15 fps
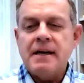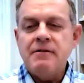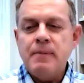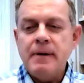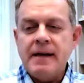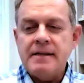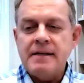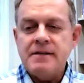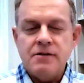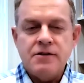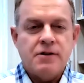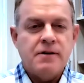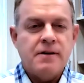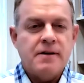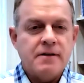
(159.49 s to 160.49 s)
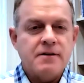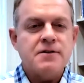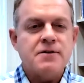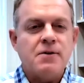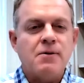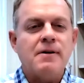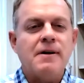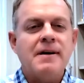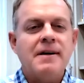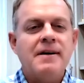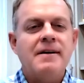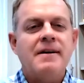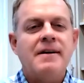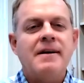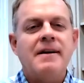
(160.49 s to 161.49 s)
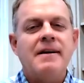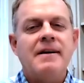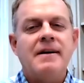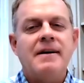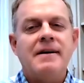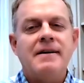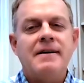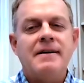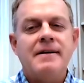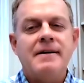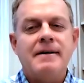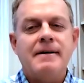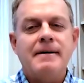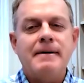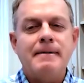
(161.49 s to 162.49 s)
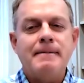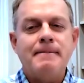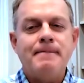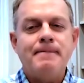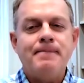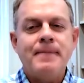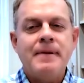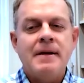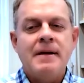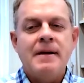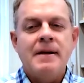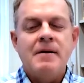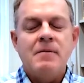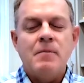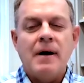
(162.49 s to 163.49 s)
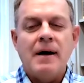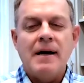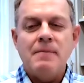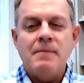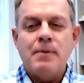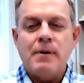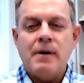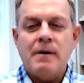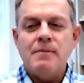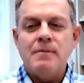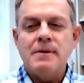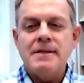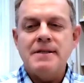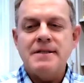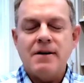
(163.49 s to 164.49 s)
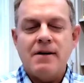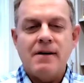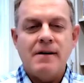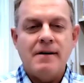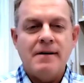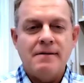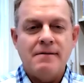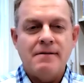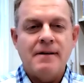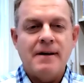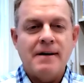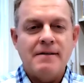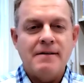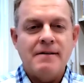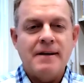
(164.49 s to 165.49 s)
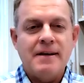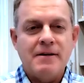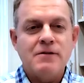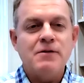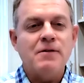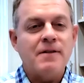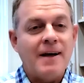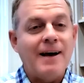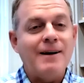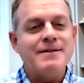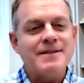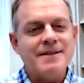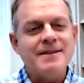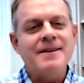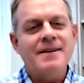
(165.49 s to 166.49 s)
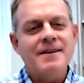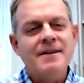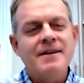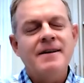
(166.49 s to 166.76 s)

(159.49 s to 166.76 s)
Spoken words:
Everybody has their journey and their story, and mine probably started in around the year 2000